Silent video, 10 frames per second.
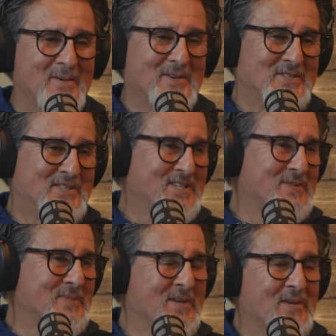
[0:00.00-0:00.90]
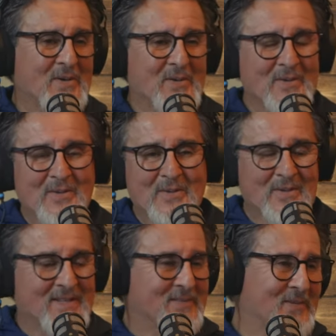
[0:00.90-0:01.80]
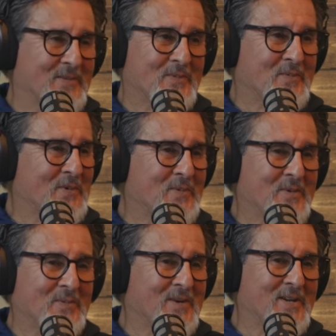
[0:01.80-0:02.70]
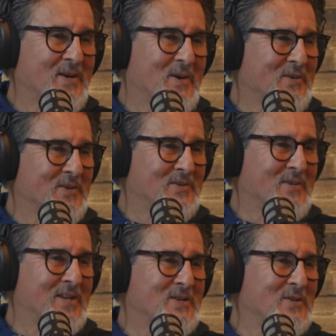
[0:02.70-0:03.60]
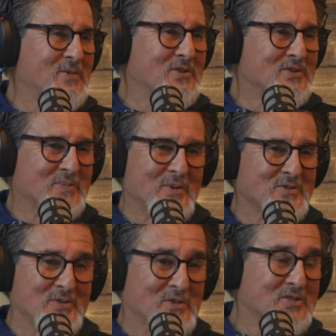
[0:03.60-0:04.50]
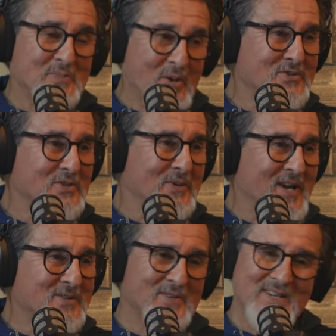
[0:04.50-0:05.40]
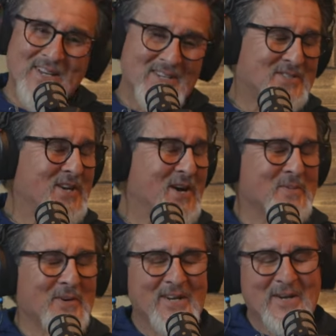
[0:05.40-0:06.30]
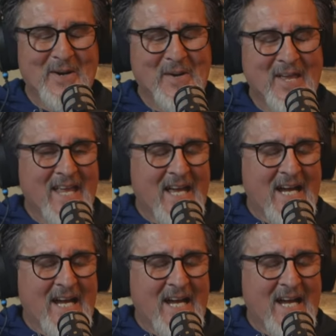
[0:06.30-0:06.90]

I always tease them. I go, you know, way, way, way to go. You, way to do what you're supposed to. You're supposed to graduate. Nice job. Way to go.